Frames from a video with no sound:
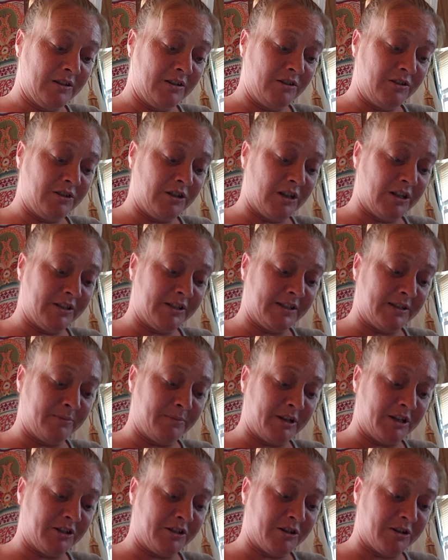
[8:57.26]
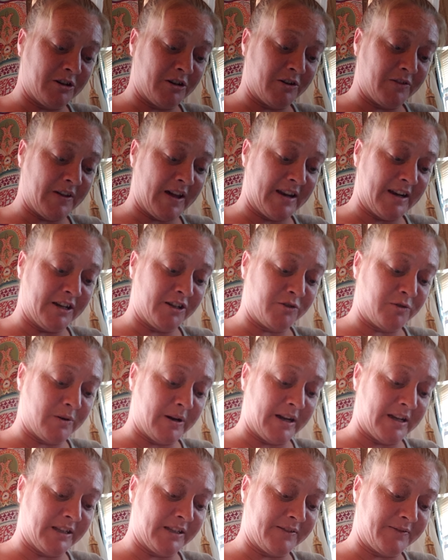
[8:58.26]
just to be sure that it
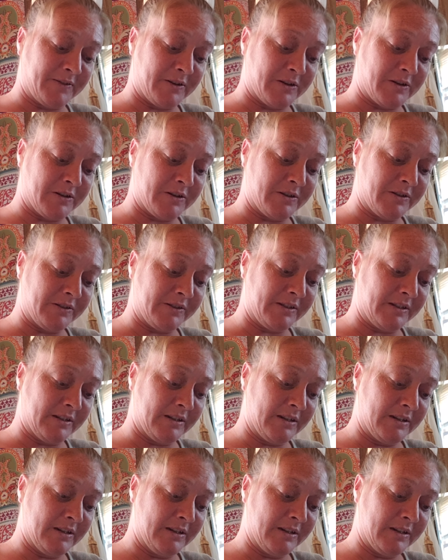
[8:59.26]
transfers.